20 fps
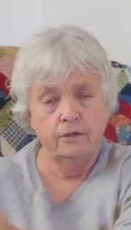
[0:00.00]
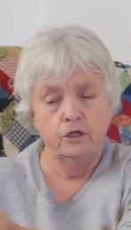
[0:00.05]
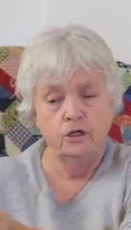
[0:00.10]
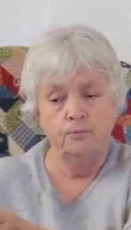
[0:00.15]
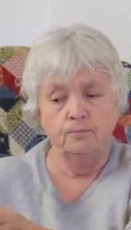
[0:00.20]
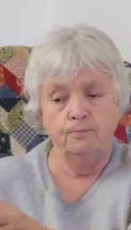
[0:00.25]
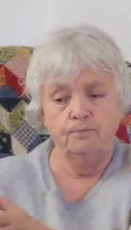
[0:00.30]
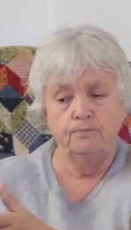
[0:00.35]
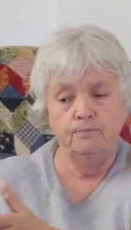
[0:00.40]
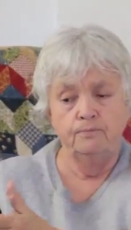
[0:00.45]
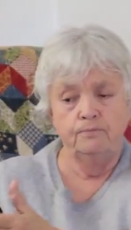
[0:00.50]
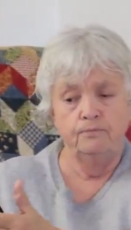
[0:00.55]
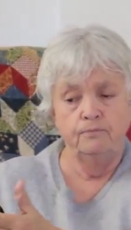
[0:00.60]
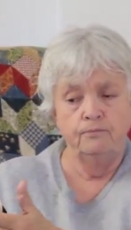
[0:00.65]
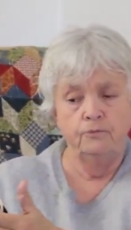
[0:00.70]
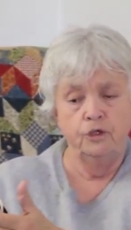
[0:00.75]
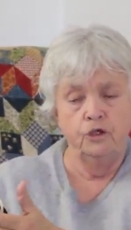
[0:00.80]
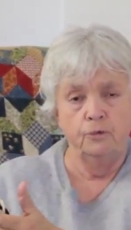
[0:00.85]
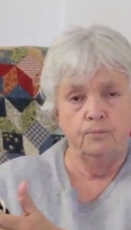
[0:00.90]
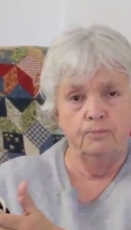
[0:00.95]
you're,
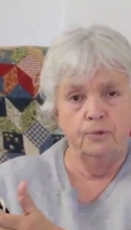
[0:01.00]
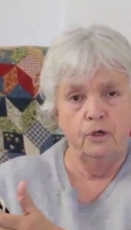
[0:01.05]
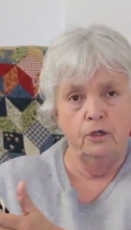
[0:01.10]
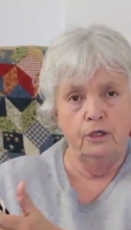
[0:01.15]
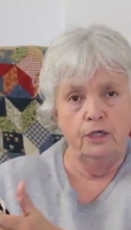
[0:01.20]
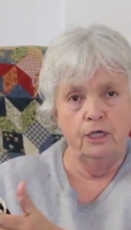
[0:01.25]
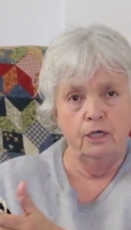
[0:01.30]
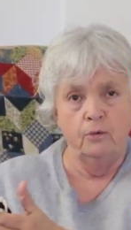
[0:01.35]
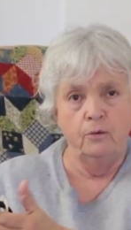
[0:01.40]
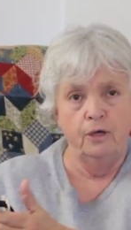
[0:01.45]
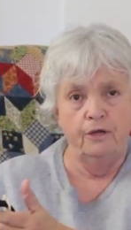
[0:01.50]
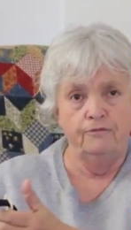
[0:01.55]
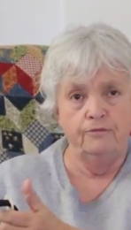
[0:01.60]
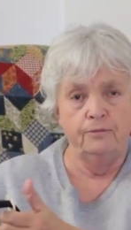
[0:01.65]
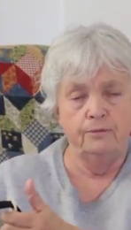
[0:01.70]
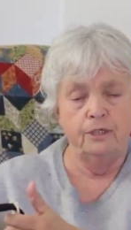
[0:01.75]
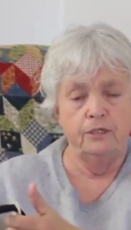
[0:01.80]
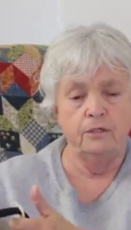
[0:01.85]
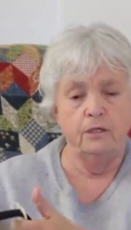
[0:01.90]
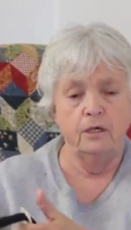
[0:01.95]
you're pulling away
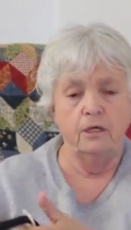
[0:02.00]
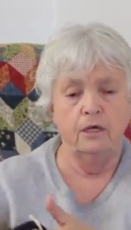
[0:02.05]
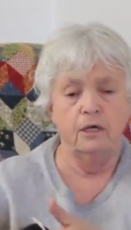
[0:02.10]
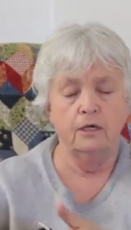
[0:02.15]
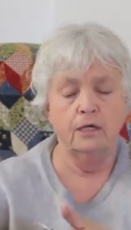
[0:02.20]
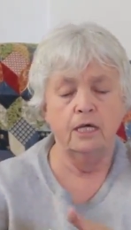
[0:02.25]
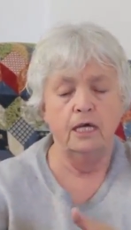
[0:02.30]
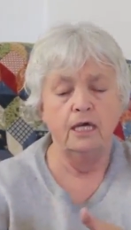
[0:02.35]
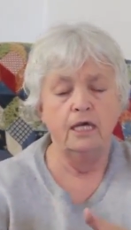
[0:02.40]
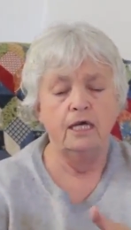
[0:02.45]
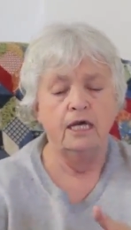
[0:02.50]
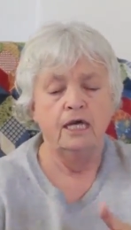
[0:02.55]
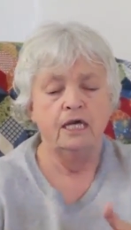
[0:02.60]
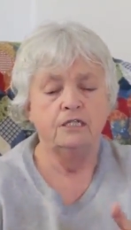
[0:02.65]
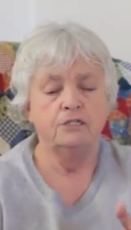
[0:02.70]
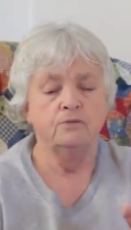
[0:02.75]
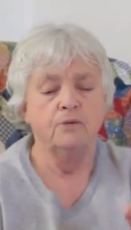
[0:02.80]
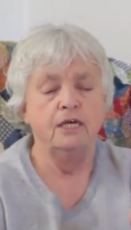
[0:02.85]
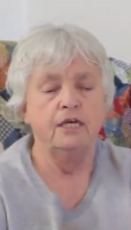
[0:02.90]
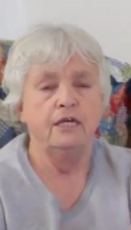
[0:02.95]
from the dog.
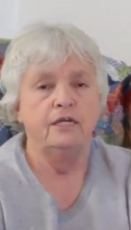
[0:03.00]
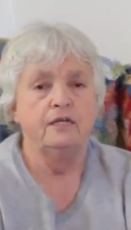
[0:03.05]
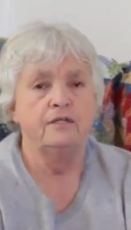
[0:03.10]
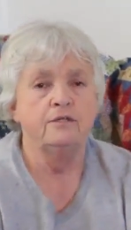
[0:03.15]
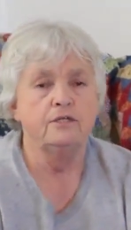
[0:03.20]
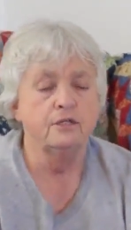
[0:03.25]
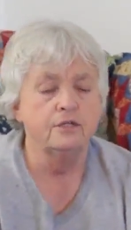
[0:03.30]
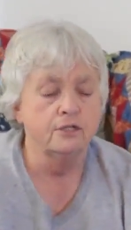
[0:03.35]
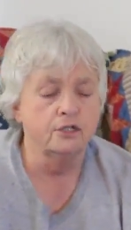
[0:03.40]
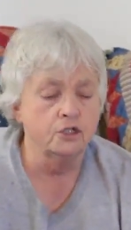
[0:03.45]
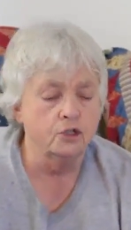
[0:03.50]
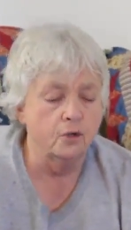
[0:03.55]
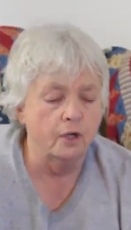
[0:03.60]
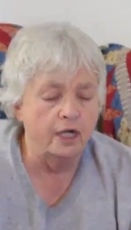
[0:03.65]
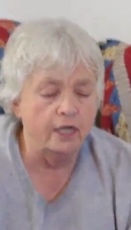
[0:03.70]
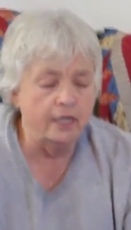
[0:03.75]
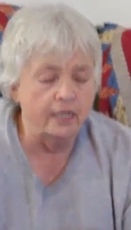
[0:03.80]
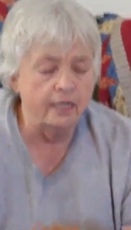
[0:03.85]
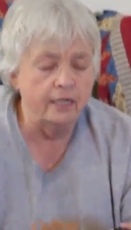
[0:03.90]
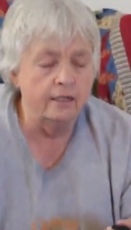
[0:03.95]
As we get into the
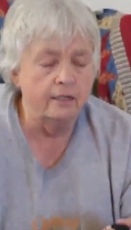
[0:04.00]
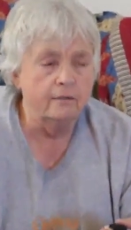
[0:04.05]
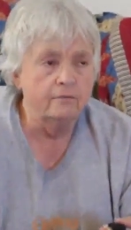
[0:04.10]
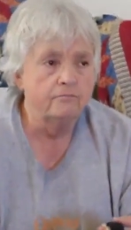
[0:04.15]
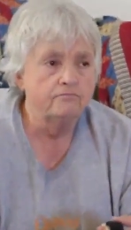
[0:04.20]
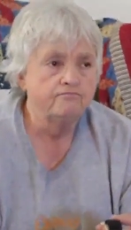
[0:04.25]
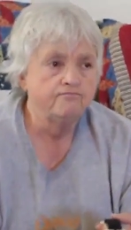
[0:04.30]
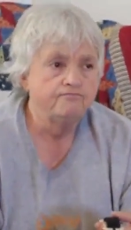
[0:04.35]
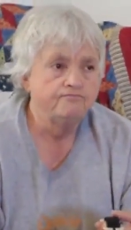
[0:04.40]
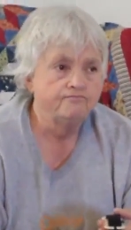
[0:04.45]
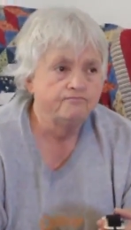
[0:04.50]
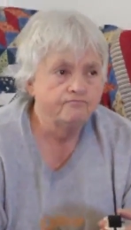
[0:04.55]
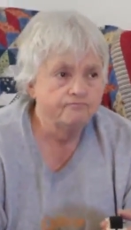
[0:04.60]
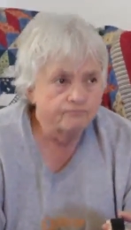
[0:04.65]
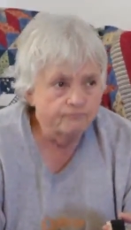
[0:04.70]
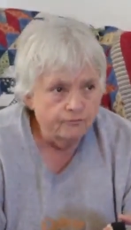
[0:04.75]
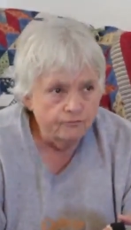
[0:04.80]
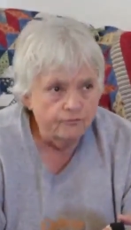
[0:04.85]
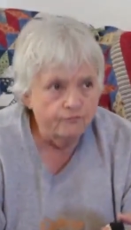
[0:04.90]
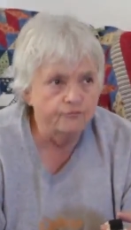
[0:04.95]
training
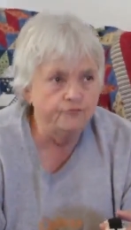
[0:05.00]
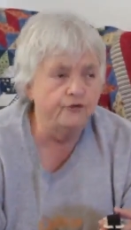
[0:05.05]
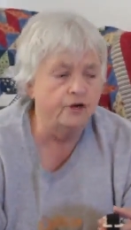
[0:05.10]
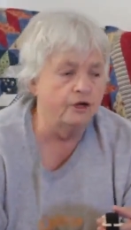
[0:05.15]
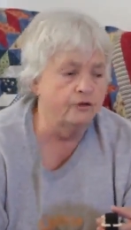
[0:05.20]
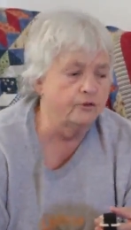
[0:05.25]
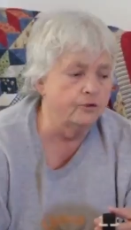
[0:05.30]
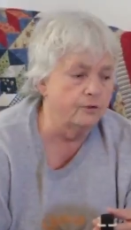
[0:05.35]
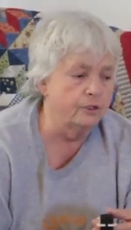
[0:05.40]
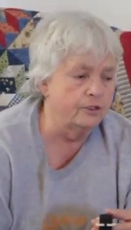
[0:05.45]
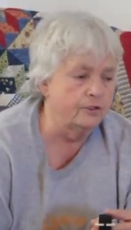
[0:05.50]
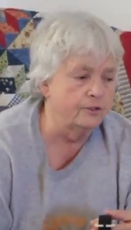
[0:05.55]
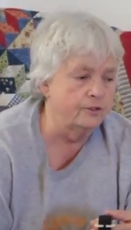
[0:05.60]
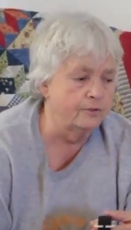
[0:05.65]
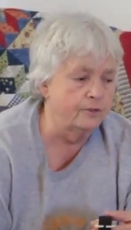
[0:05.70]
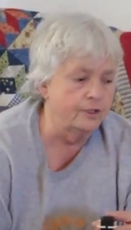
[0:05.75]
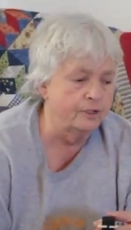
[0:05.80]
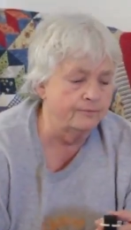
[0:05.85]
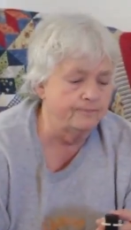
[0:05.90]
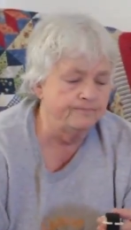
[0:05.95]
farther
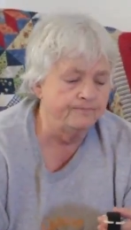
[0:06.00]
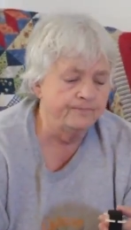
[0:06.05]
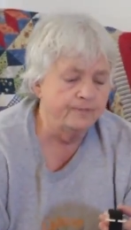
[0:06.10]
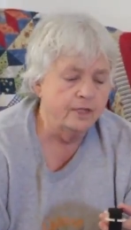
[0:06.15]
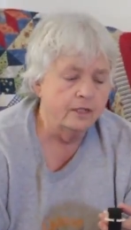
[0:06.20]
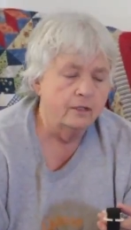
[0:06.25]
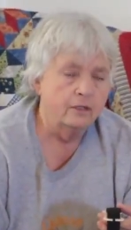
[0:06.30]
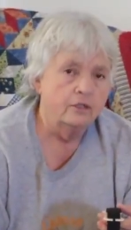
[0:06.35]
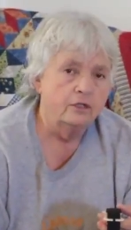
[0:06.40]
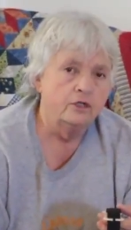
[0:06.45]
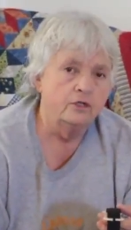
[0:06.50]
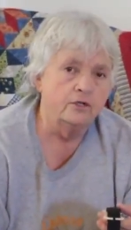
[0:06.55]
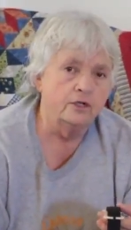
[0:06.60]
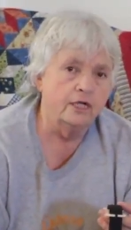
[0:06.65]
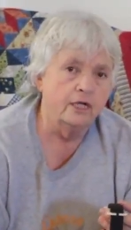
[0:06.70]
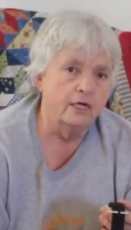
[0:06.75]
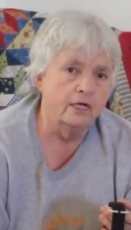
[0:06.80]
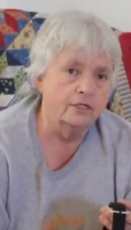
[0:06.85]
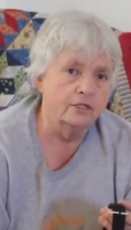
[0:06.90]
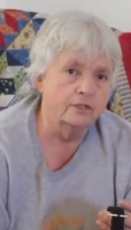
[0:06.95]
into it, you
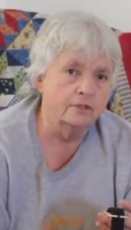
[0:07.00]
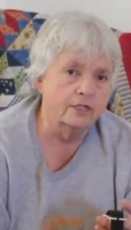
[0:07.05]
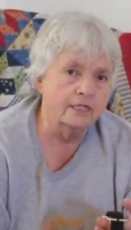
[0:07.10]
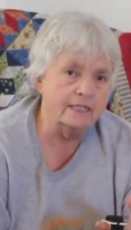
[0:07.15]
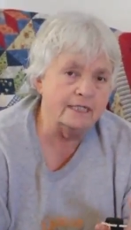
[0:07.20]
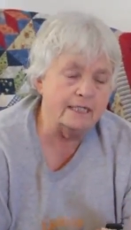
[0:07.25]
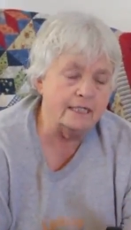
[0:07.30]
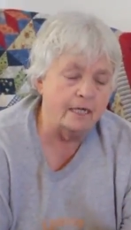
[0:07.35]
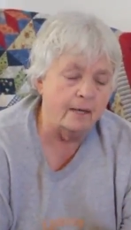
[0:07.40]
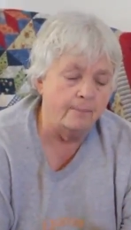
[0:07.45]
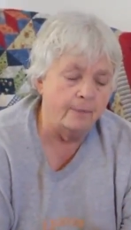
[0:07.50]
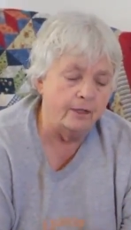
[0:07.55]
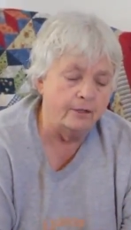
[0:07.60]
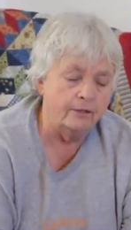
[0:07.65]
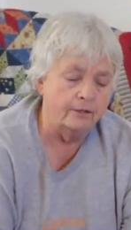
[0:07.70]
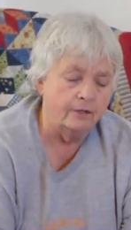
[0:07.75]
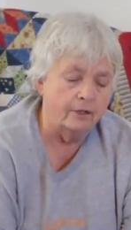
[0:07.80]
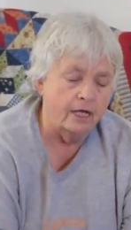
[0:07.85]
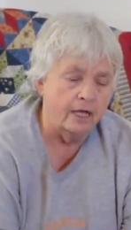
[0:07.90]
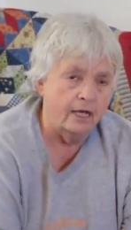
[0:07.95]
can actually step
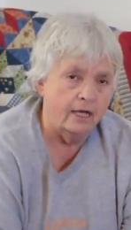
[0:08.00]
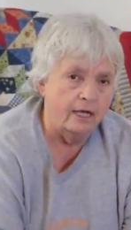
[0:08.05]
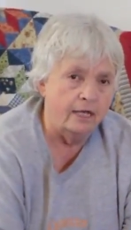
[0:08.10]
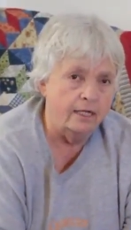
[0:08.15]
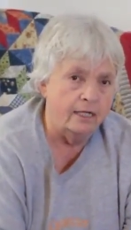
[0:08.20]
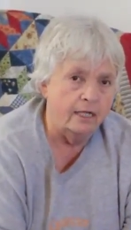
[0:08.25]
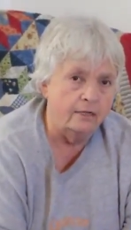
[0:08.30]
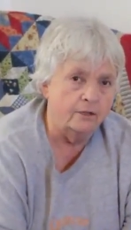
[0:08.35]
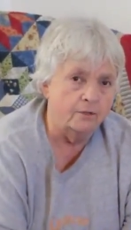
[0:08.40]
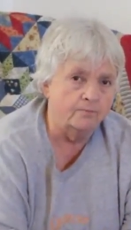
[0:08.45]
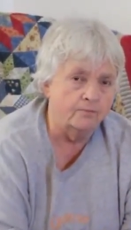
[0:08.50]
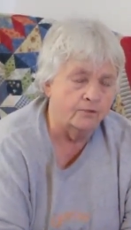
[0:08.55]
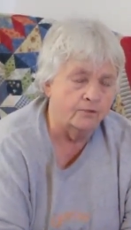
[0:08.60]
on the line and the